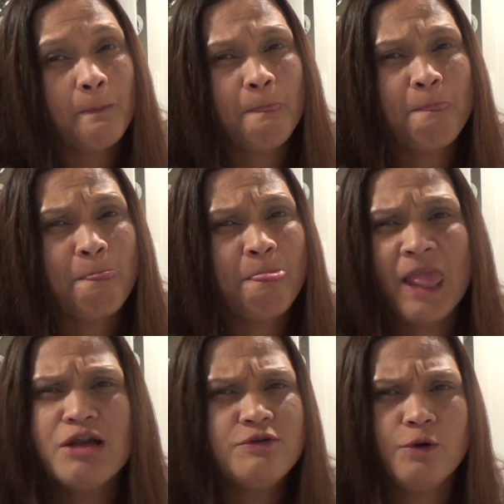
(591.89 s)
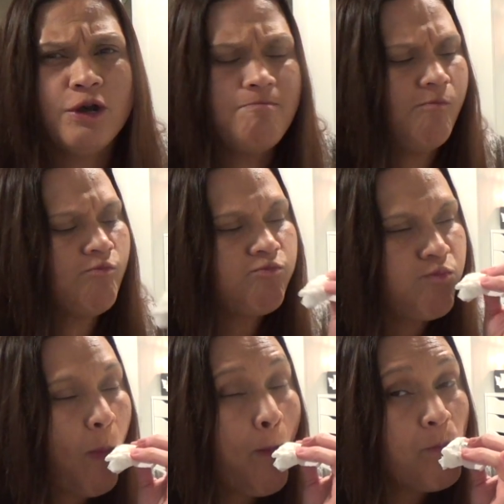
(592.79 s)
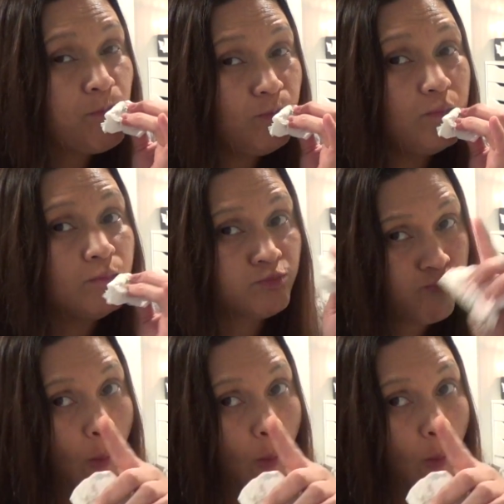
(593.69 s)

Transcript: Mmm, so good. Mmm.